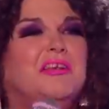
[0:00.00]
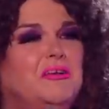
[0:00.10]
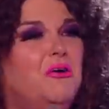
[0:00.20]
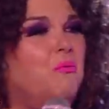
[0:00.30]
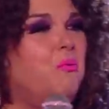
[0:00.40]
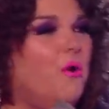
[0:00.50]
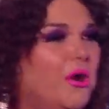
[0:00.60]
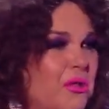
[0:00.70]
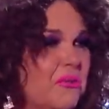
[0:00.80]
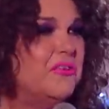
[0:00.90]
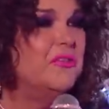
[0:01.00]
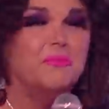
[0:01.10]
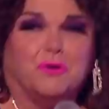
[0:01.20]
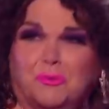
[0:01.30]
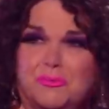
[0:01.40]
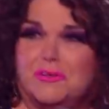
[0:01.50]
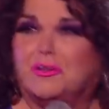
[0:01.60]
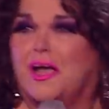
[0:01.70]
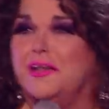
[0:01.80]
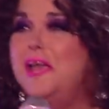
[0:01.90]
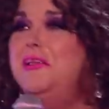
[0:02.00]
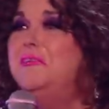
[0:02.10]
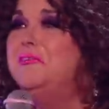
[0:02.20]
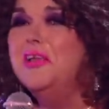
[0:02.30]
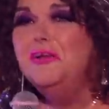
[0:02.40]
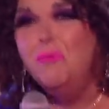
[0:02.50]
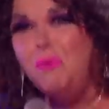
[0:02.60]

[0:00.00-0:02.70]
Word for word: single royals in the room tonight? Any single